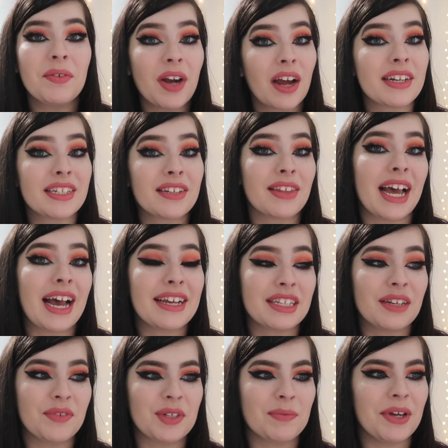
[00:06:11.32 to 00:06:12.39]
regardless of that, as
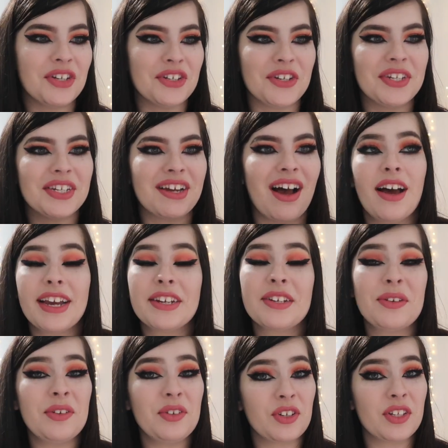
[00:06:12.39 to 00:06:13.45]
I've just mentioned, I
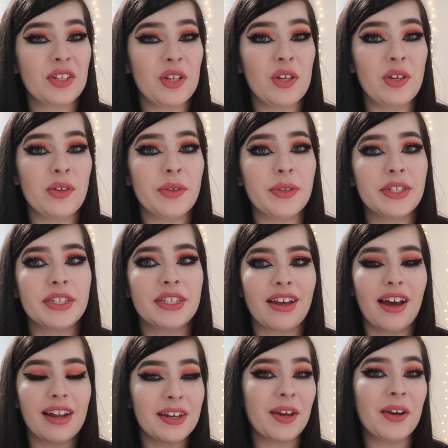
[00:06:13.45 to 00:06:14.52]
don't just use
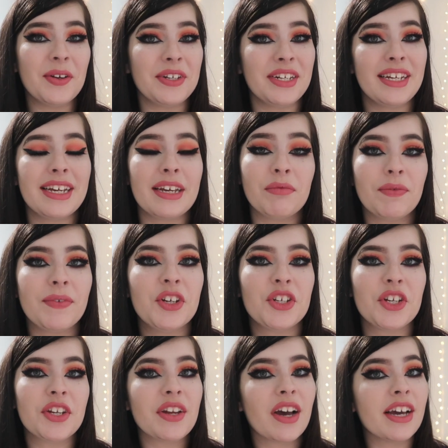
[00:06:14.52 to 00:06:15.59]
colour coding in
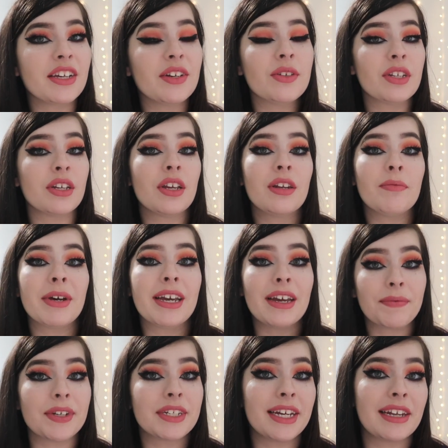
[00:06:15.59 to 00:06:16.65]
revision, I use it in my
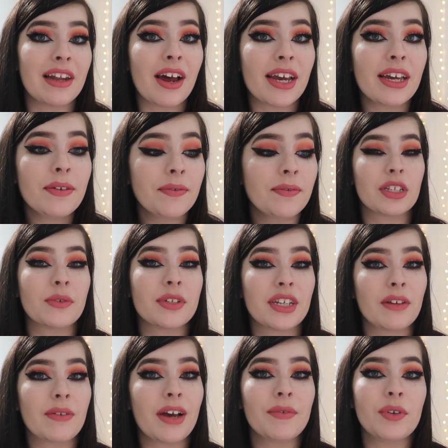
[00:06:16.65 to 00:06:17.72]
everyday life. So instead
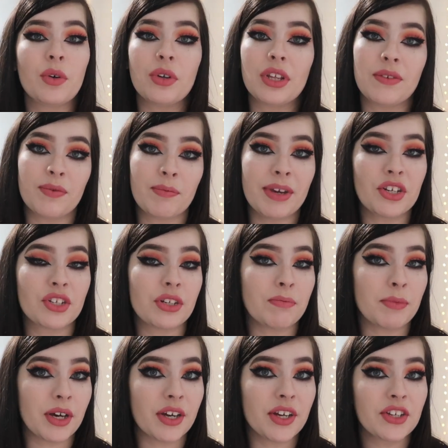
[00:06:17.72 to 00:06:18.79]
of having all the information
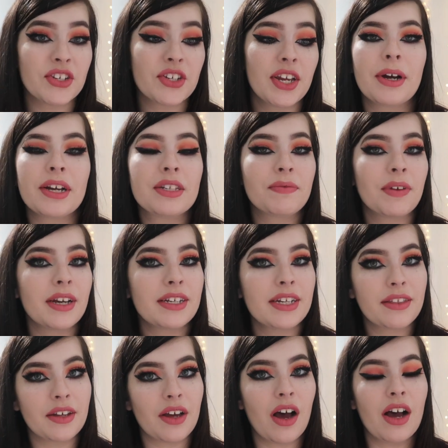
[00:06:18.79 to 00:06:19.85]
merge, by dividing
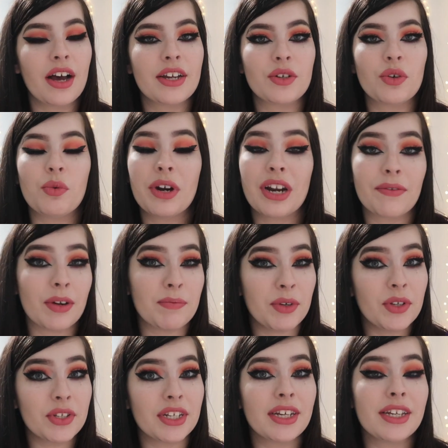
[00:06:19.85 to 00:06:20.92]
the card or whatever I'm
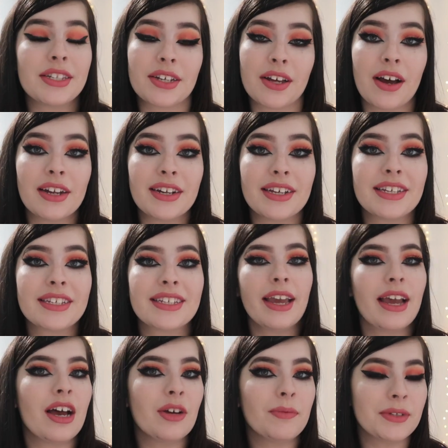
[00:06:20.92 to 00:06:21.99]
using into colours,
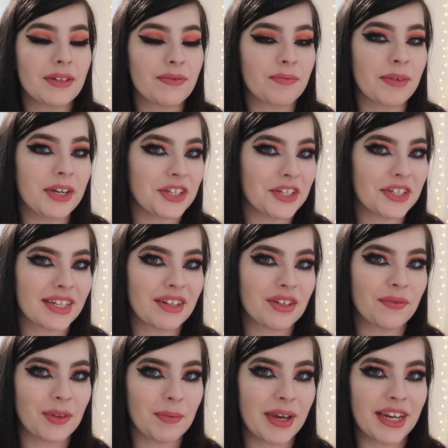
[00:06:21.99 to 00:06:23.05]
it helps the information stand
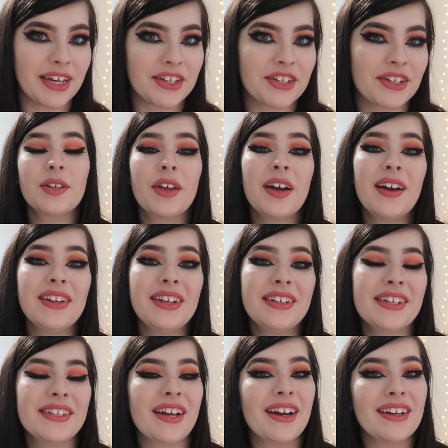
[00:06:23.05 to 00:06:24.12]
off the page. So the
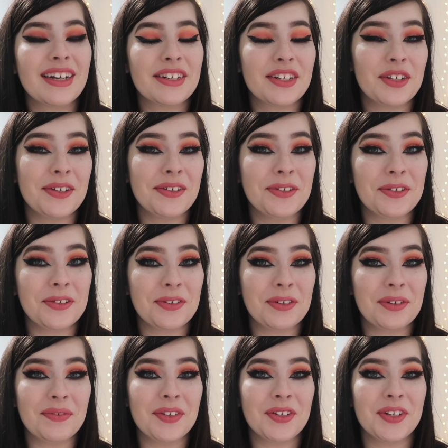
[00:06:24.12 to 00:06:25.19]
highlighters I like to use during
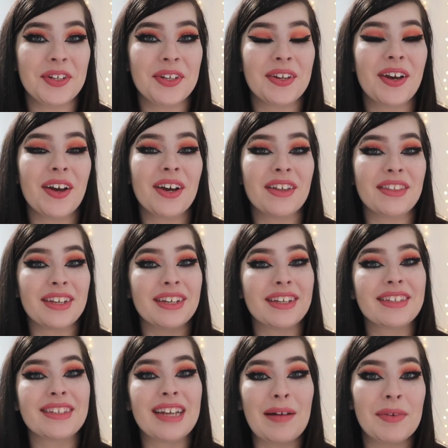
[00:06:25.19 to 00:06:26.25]
revision are the
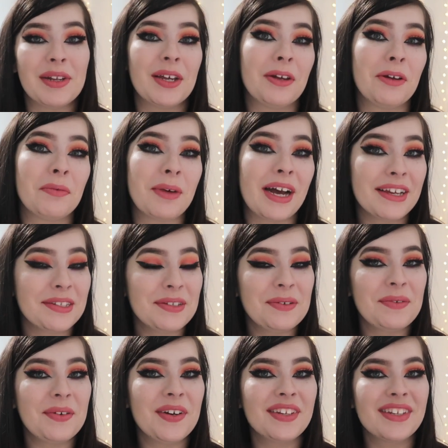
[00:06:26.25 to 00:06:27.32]
Stabilo pastel
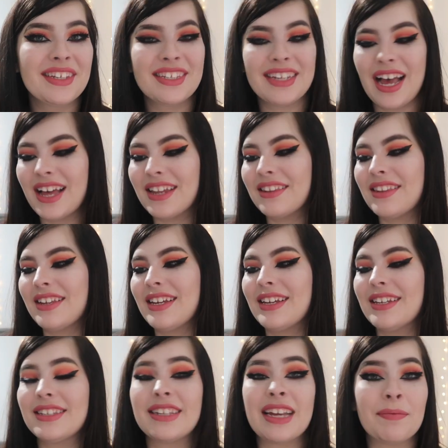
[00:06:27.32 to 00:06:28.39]
ones and
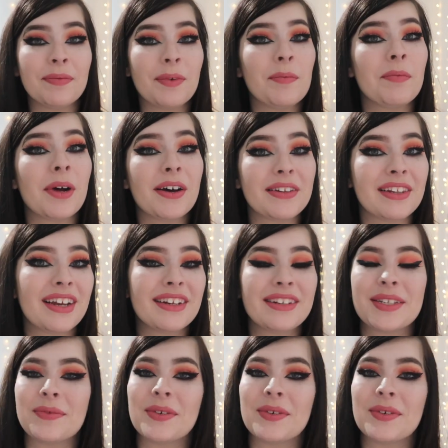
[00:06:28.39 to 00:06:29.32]
the zebra mild liners